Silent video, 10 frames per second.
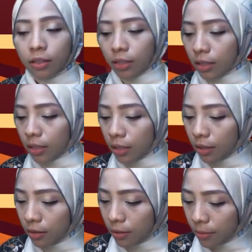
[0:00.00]

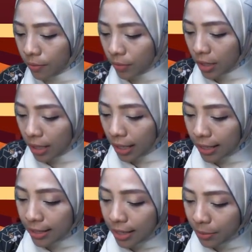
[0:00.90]
okay
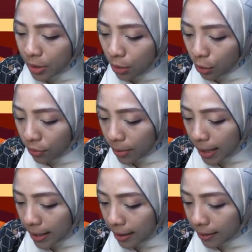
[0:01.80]
and substitute
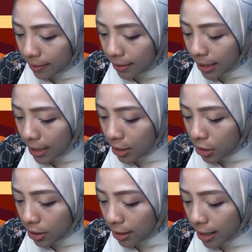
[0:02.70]
back
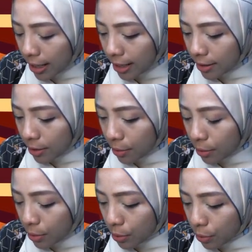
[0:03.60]
tangent x
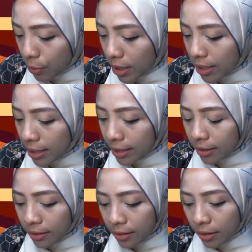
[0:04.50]
equals to
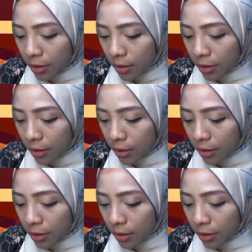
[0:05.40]
1